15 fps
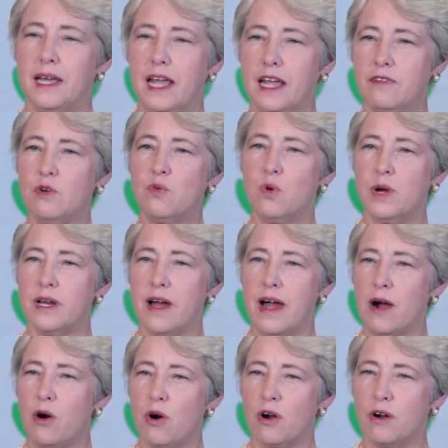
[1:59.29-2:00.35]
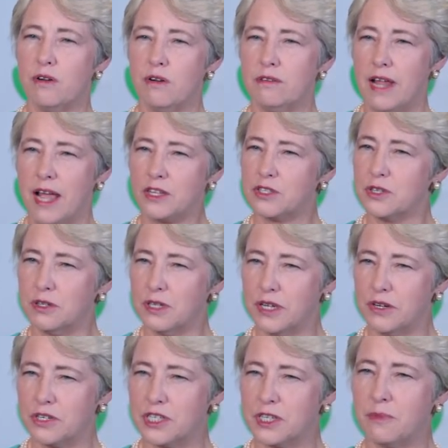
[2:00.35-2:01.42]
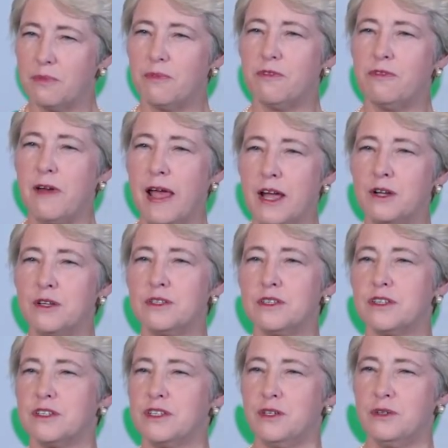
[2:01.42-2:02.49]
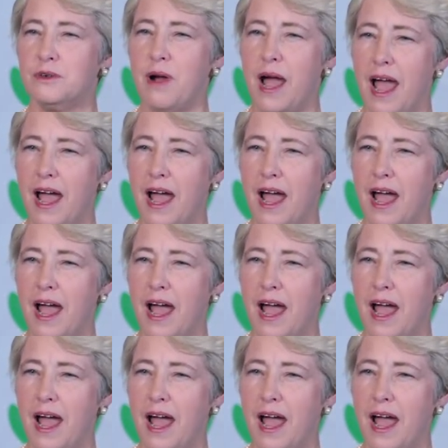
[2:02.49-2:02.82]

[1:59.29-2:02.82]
even when our national leadership fails to